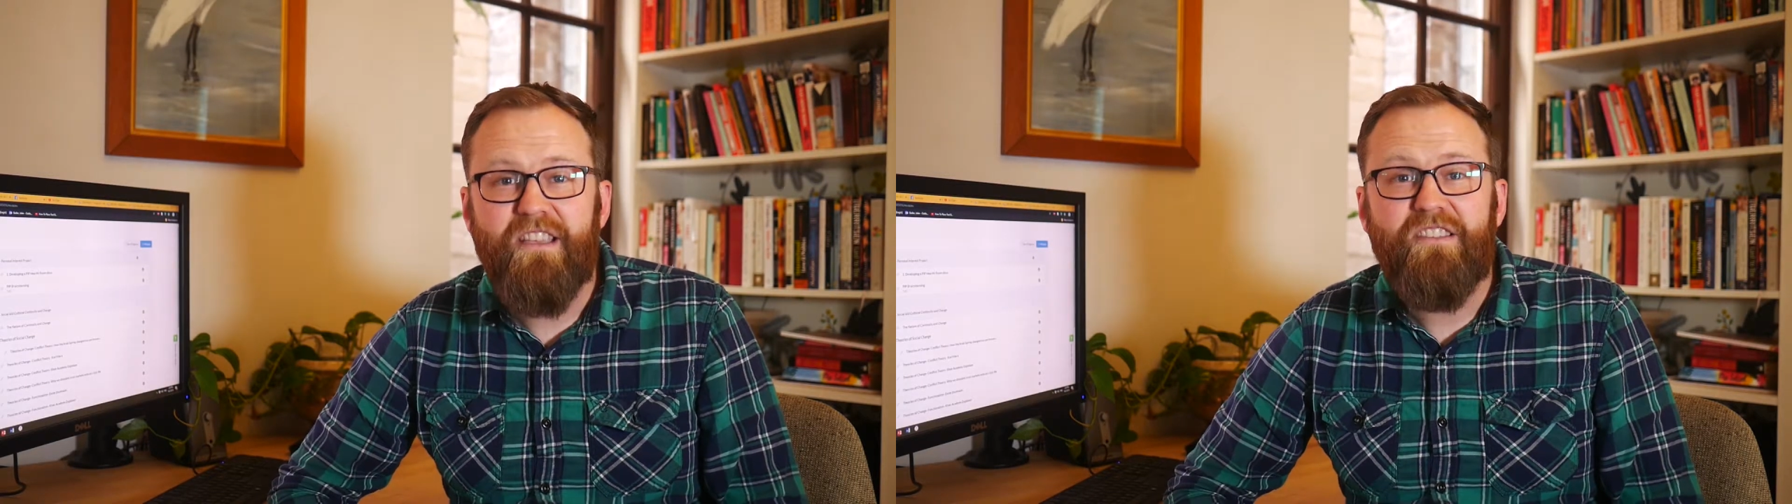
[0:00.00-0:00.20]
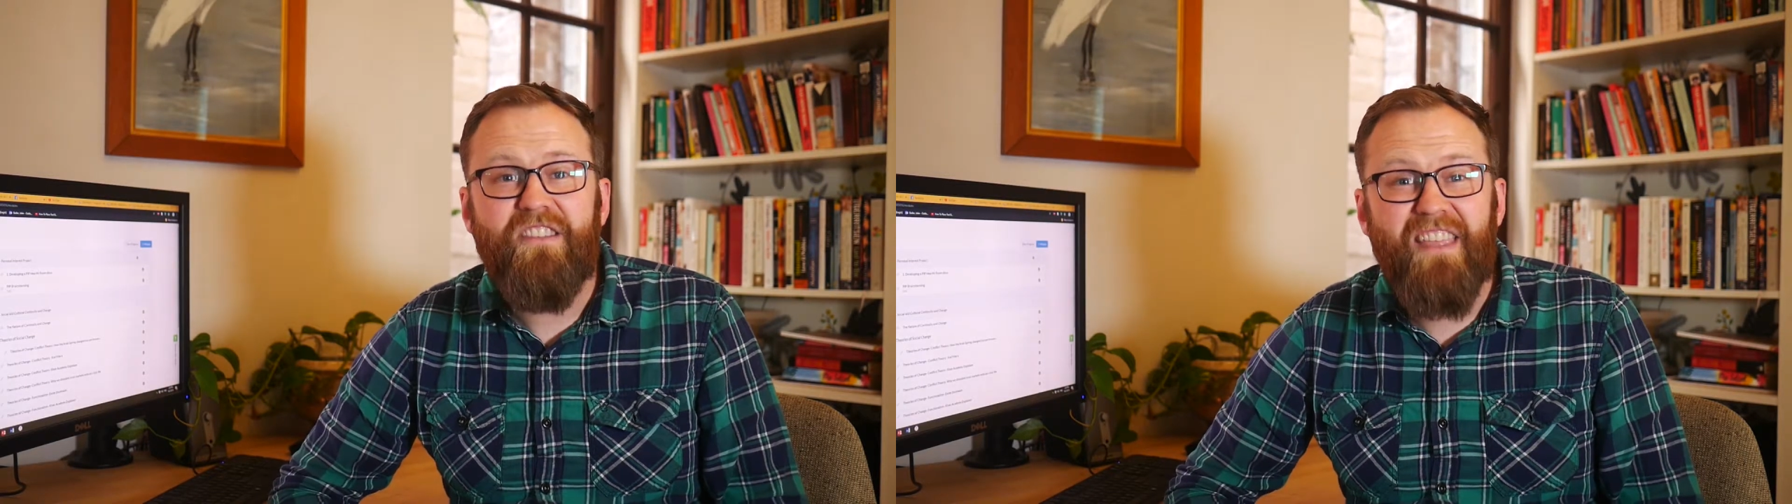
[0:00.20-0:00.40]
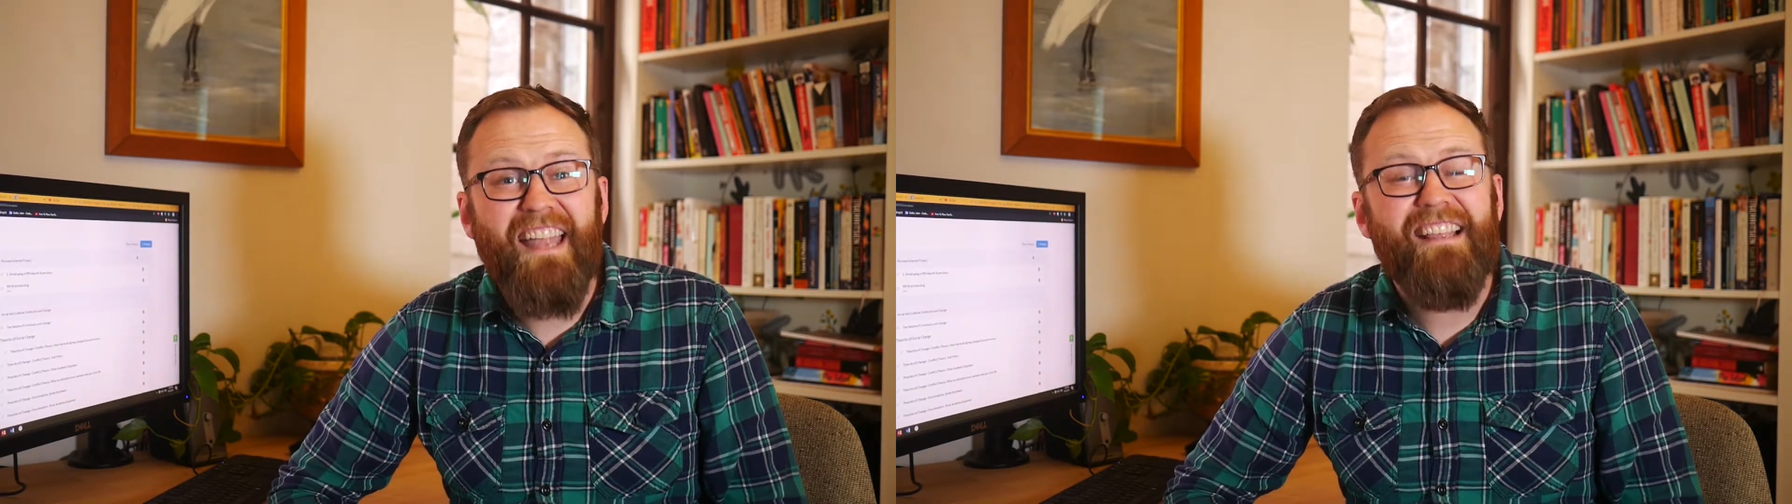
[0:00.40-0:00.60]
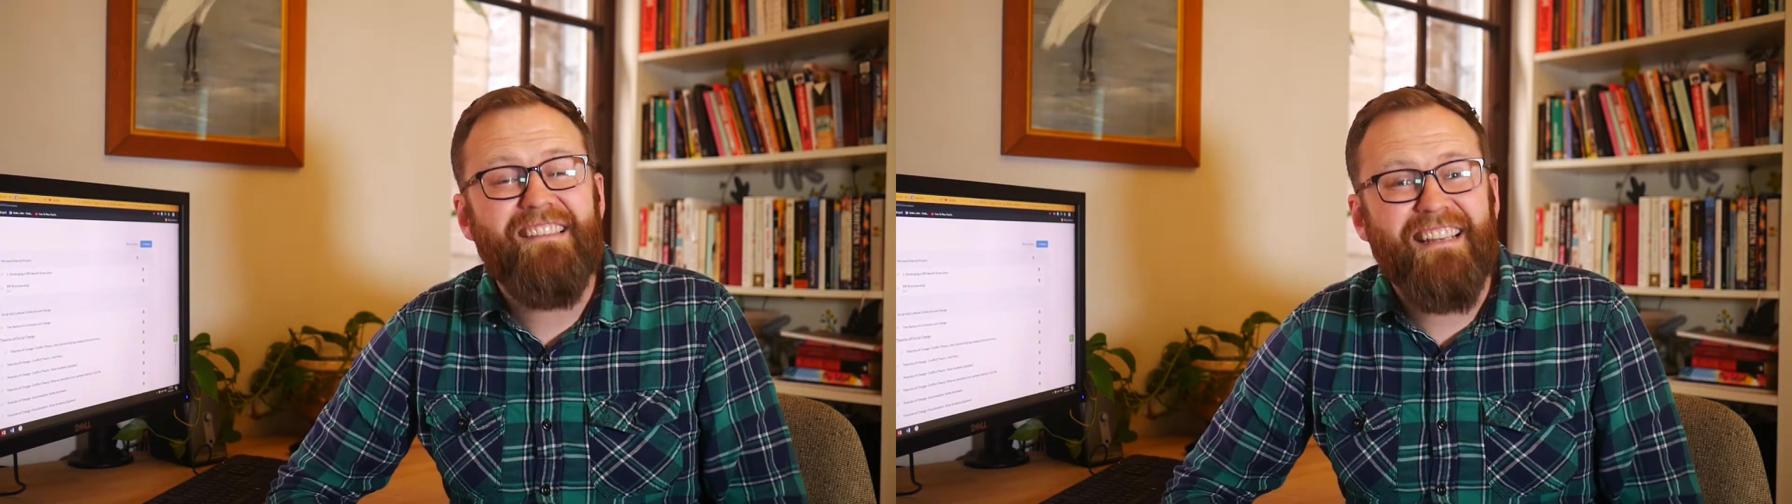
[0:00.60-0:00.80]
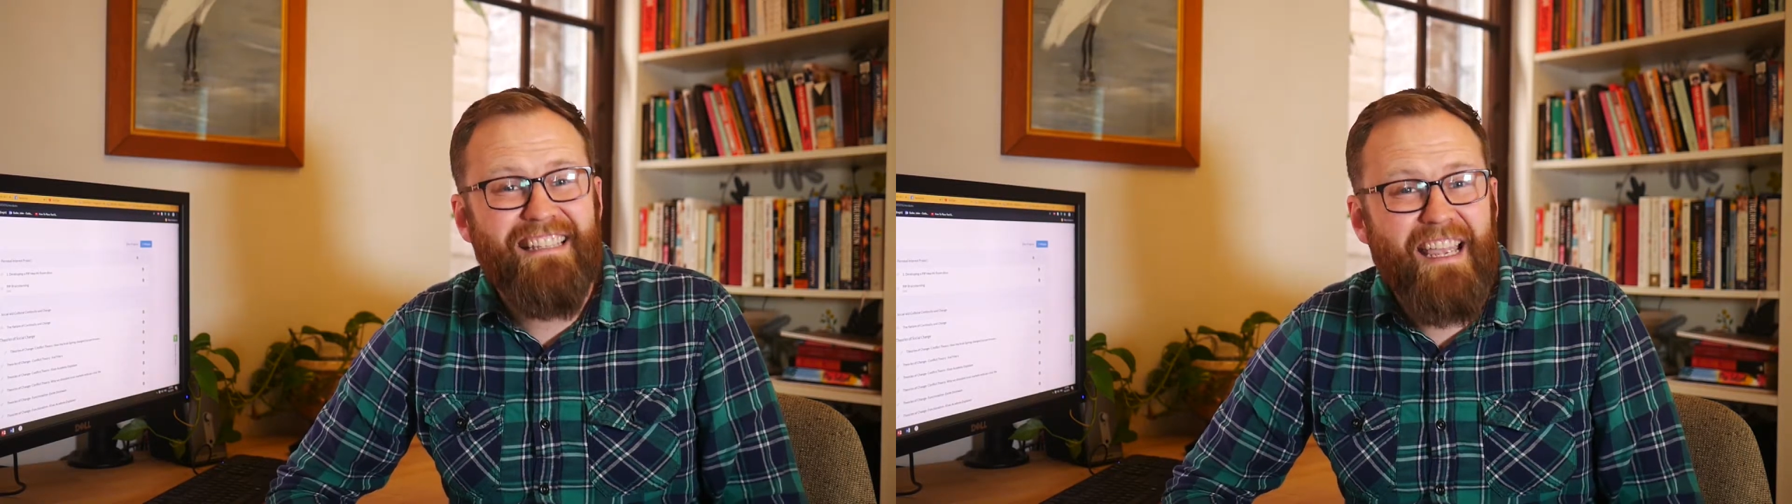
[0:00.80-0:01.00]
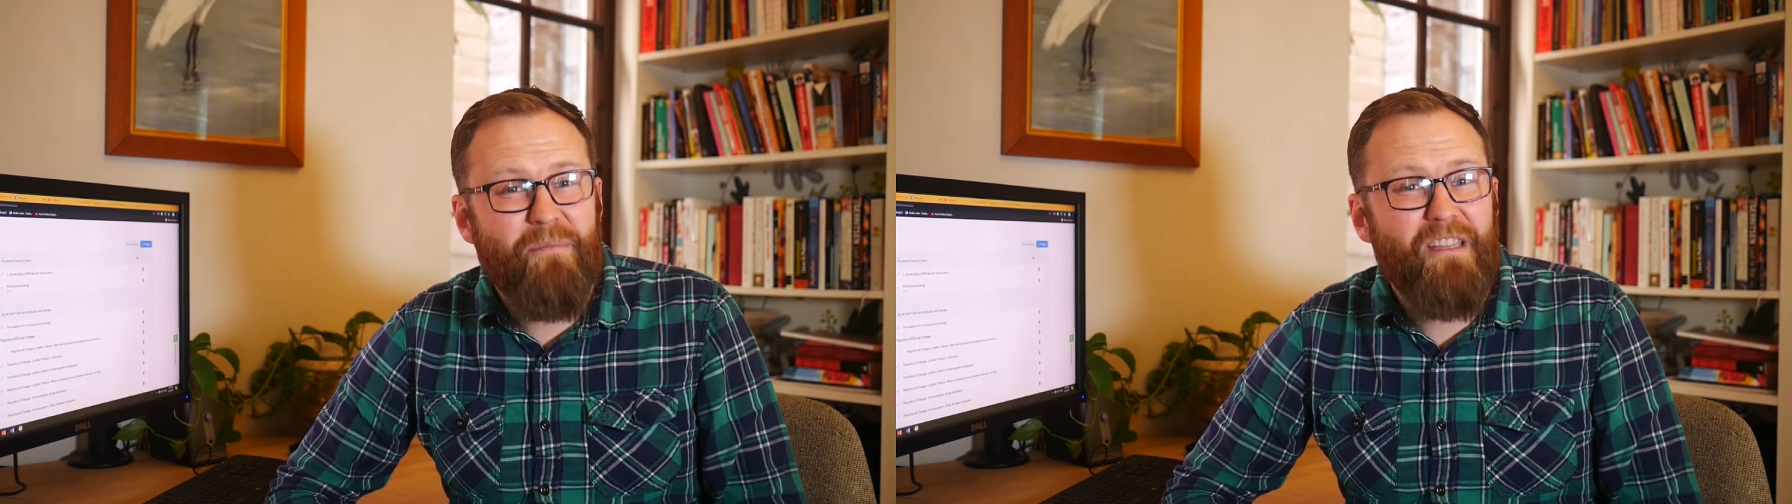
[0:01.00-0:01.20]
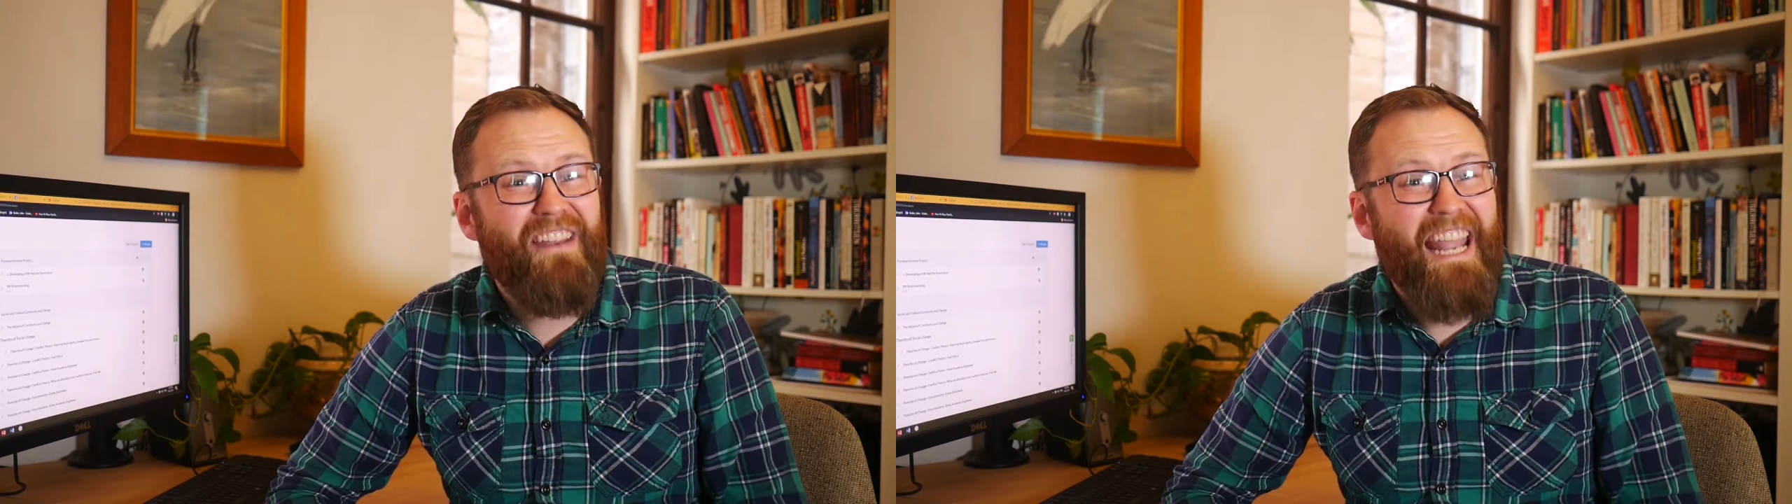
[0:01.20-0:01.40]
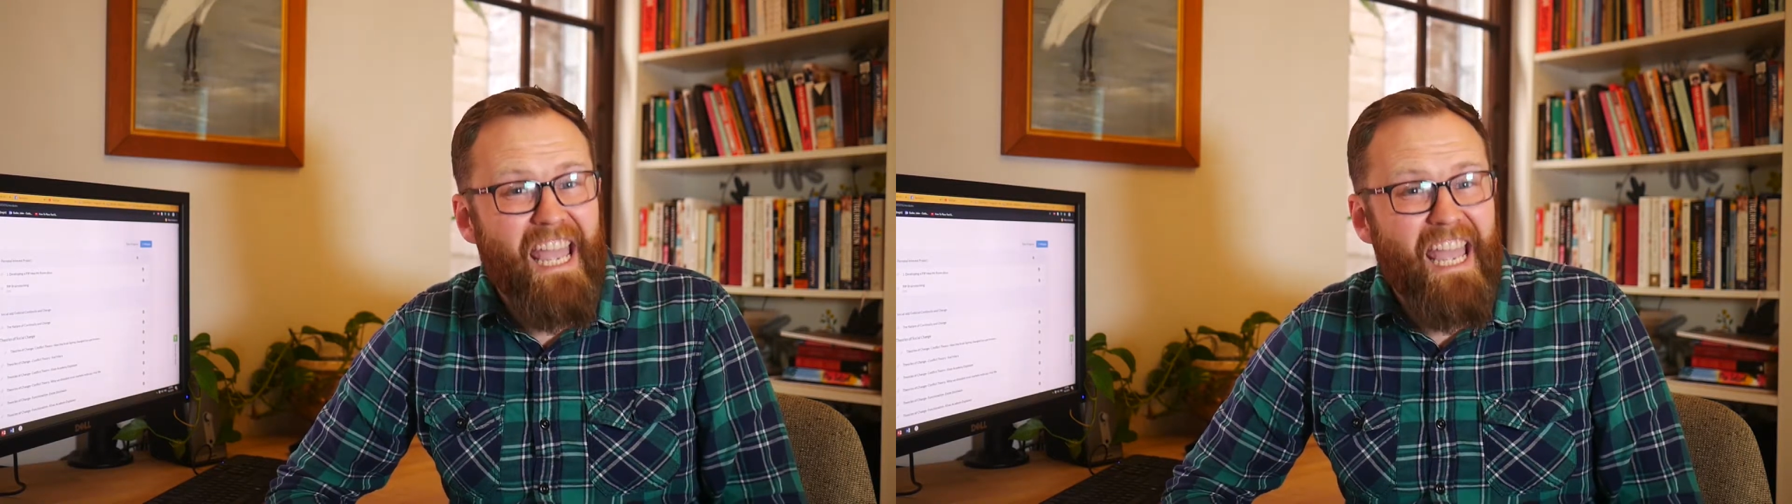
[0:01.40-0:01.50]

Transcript: So that is an example of an